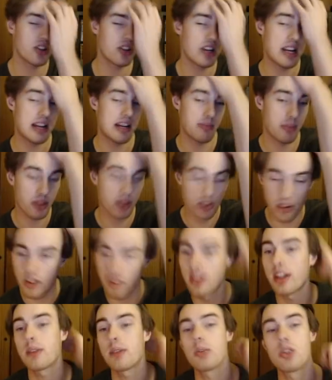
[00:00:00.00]
shape, though.
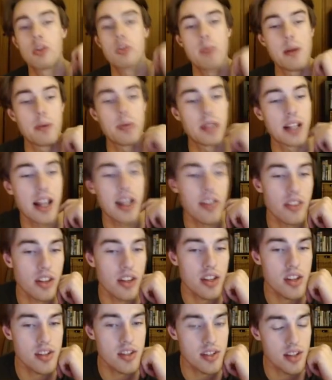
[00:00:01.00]
Like, we should be able to get
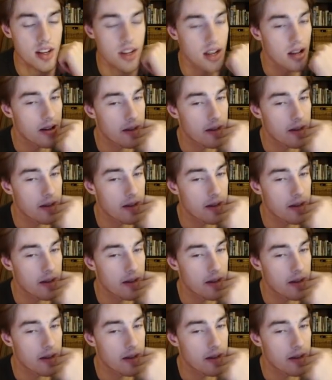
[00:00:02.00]
this.